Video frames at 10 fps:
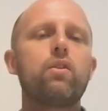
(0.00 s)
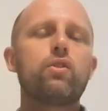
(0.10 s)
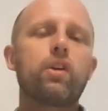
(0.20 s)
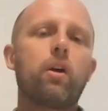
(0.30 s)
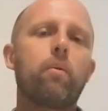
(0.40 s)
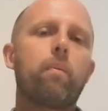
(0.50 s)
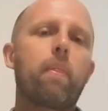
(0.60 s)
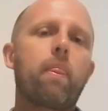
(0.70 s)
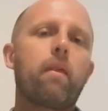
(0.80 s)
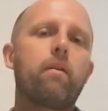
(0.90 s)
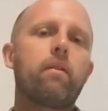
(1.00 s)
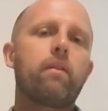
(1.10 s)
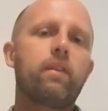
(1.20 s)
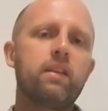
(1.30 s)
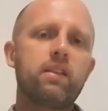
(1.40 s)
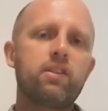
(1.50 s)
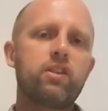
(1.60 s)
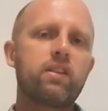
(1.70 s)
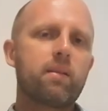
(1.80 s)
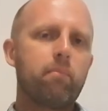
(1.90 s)
So this is
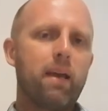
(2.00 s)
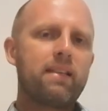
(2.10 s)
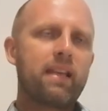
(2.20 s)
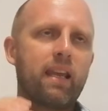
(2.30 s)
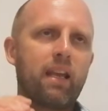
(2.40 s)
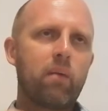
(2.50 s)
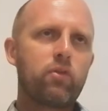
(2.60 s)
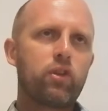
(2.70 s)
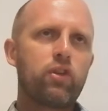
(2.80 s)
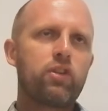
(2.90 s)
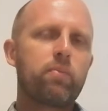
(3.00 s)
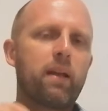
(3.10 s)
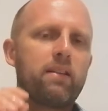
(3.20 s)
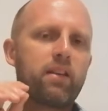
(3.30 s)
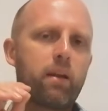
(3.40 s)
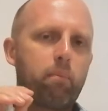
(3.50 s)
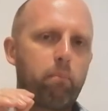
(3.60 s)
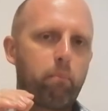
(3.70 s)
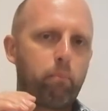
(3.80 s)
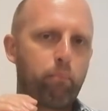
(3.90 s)
just amazing. He comes to this place and he
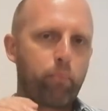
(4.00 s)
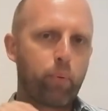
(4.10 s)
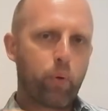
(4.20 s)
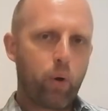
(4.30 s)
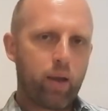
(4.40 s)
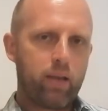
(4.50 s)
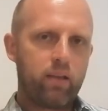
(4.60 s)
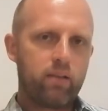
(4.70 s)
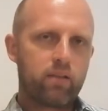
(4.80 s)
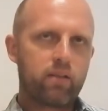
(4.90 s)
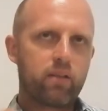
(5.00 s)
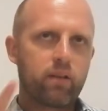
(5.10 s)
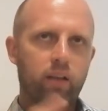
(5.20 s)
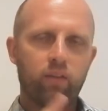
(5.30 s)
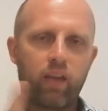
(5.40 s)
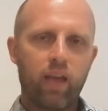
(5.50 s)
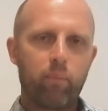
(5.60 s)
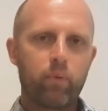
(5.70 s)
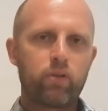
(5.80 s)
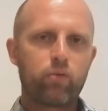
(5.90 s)
prays. Nothing
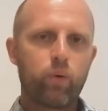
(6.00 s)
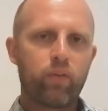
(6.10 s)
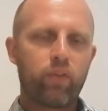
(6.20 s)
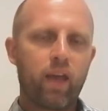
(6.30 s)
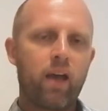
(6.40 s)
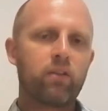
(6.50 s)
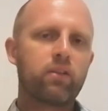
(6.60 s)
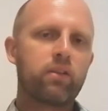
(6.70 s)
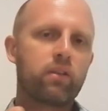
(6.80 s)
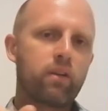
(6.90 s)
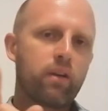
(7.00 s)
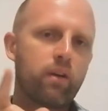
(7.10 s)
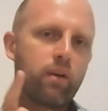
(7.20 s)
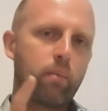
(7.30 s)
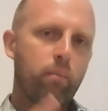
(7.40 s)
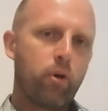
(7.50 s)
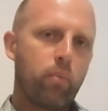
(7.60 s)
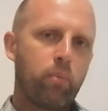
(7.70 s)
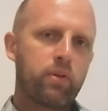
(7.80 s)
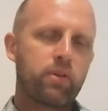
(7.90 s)
happens without
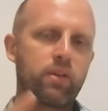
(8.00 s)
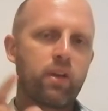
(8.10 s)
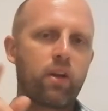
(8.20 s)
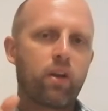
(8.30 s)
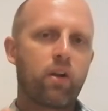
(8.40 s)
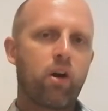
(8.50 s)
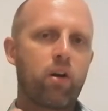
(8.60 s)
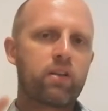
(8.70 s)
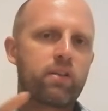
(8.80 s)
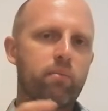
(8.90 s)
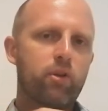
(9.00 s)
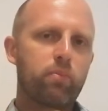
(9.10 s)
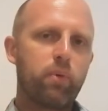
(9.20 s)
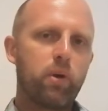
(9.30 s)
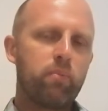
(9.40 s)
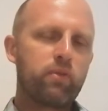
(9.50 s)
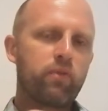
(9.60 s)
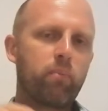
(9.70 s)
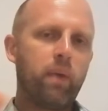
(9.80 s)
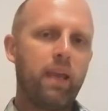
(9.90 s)
purpose. God is the most
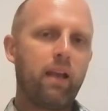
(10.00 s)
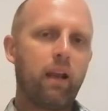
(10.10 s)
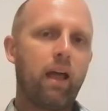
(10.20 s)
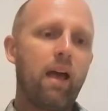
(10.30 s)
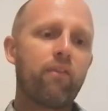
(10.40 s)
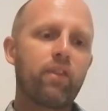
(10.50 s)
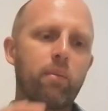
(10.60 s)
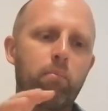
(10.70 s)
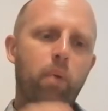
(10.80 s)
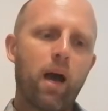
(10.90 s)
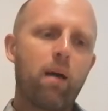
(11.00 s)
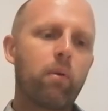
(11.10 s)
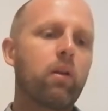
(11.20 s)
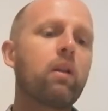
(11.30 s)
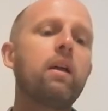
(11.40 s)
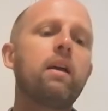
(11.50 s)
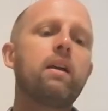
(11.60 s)
purposeful being alive, and the Bible